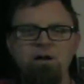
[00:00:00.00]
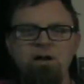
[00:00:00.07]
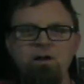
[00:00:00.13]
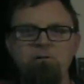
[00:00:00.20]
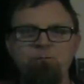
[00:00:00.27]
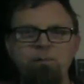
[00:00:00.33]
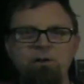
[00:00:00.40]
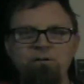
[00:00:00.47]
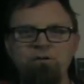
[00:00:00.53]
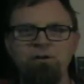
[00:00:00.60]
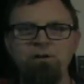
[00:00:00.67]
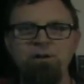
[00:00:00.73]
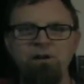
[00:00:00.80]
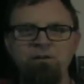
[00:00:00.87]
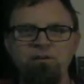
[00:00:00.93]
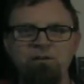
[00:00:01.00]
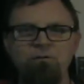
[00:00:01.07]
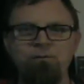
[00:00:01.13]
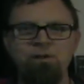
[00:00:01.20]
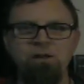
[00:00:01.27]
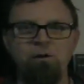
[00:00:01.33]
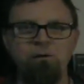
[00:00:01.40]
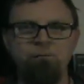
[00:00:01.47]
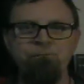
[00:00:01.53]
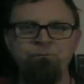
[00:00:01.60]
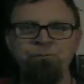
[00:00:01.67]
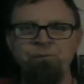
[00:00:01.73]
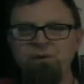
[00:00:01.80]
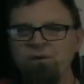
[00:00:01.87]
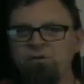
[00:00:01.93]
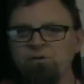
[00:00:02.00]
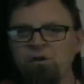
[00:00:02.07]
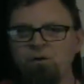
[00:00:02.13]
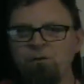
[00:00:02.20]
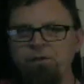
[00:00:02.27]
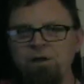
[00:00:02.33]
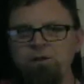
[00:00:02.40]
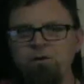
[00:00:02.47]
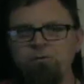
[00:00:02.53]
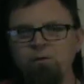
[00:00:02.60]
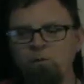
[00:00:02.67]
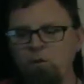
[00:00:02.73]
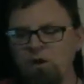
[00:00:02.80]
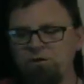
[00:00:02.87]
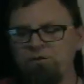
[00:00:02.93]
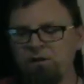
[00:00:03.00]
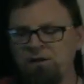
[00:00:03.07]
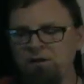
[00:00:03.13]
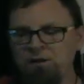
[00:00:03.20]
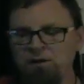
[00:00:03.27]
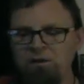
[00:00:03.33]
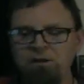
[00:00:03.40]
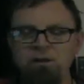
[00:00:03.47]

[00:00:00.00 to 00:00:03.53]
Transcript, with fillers: I have mentioned in this video. So thank you for watching,